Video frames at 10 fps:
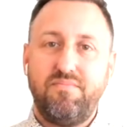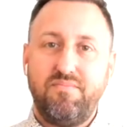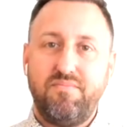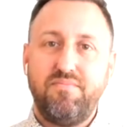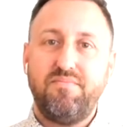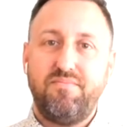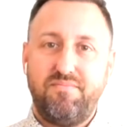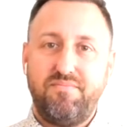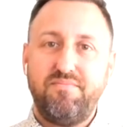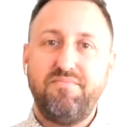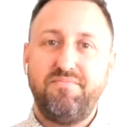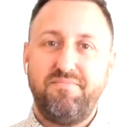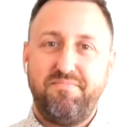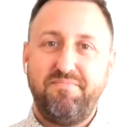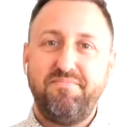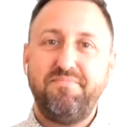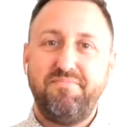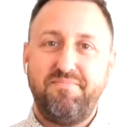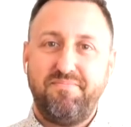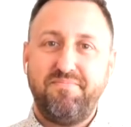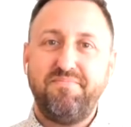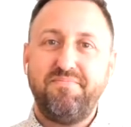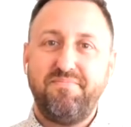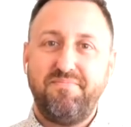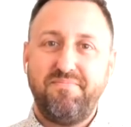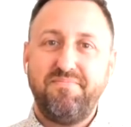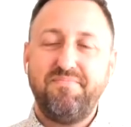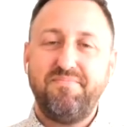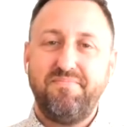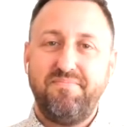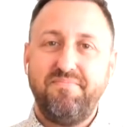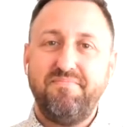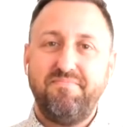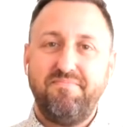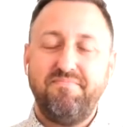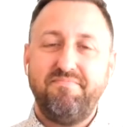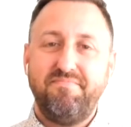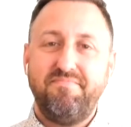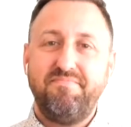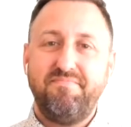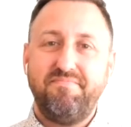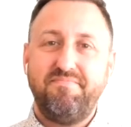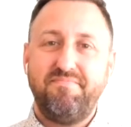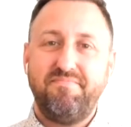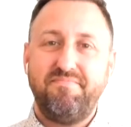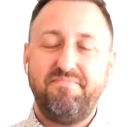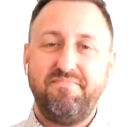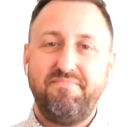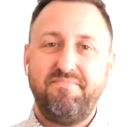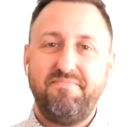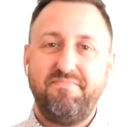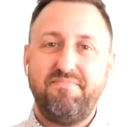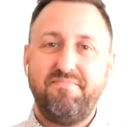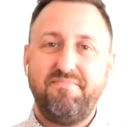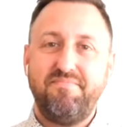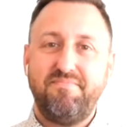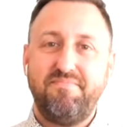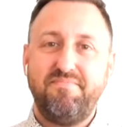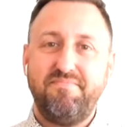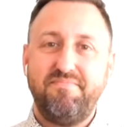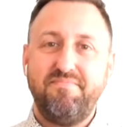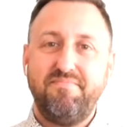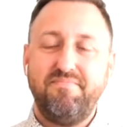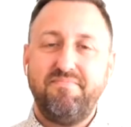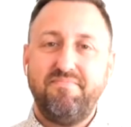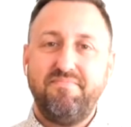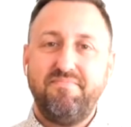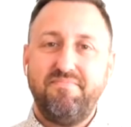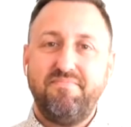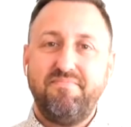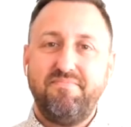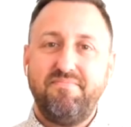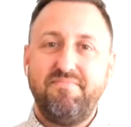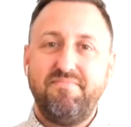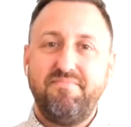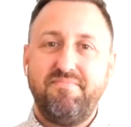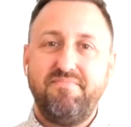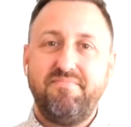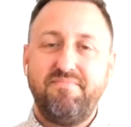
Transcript: This person isn't speaking.